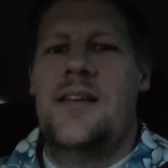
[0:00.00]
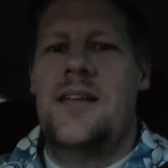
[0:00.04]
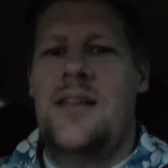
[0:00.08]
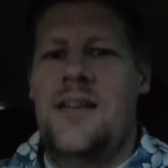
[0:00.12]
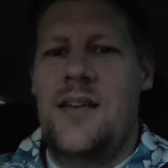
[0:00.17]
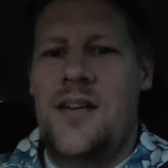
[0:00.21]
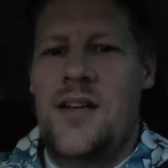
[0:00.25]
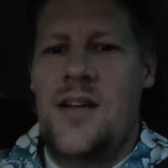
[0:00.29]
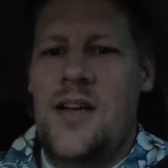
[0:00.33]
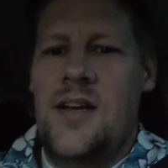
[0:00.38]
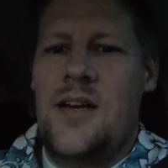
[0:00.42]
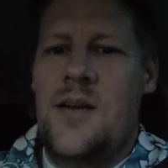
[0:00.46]

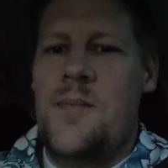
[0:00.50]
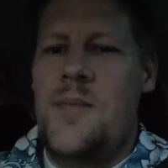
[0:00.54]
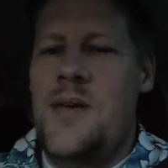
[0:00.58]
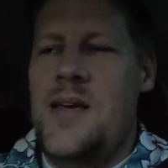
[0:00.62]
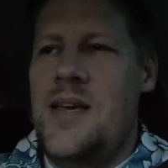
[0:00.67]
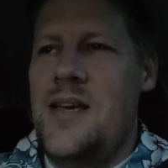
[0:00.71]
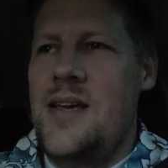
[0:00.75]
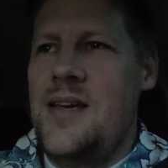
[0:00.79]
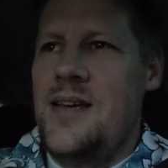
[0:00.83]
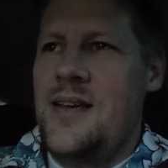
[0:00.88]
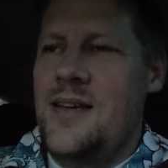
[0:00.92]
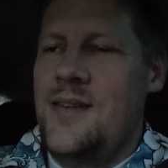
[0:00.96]
going to
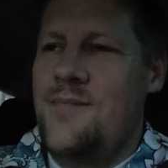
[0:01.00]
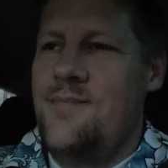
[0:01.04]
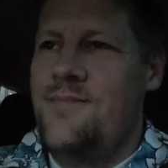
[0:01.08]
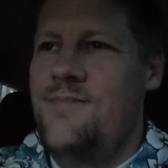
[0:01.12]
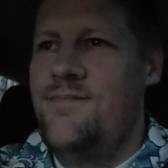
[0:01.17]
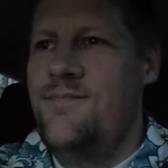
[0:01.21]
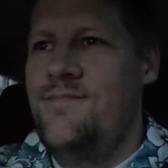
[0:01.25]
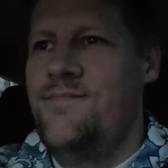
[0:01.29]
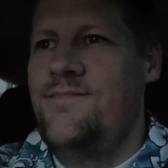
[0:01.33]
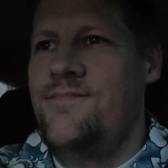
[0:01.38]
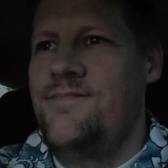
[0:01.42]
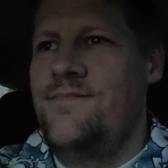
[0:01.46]
be
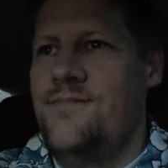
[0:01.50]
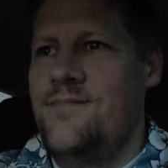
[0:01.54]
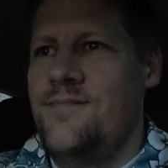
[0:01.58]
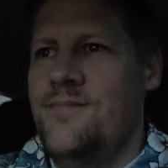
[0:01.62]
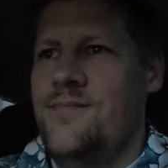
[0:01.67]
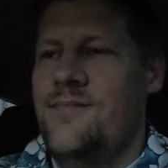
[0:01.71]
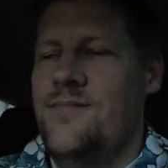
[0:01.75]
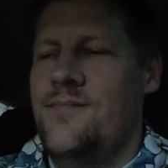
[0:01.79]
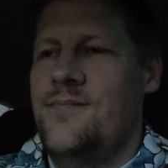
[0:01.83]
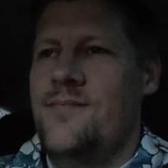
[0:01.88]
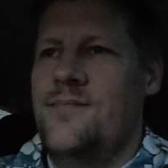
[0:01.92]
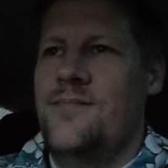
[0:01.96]

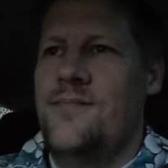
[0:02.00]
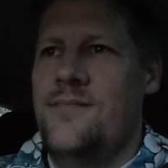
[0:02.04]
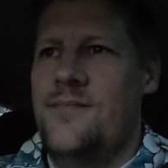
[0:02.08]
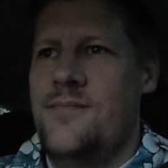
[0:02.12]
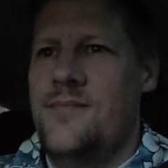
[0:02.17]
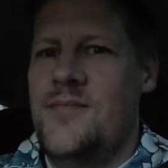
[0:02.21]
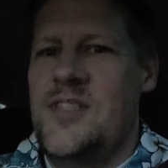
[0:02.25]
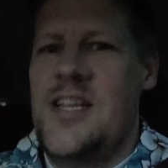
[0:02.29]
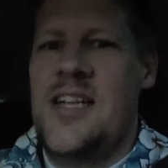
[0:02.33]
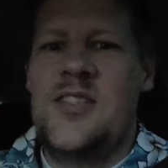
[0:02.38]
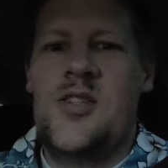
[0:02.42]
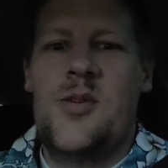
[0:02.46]

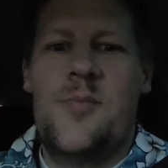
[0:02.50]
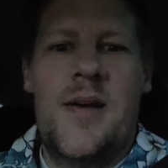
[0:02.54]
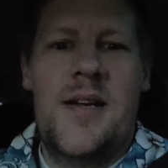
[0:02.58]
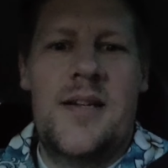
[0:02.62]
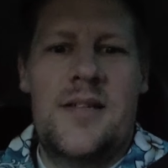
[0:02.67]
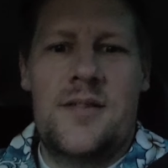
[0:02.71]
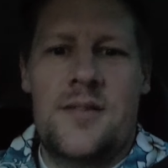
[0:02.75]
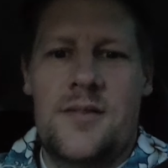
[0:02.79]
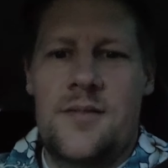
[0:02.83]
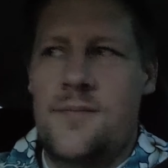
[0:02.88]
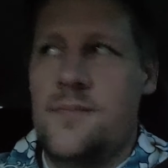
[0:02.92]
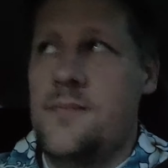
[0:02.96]

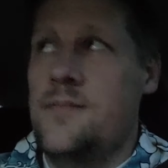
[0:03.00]
detrimental.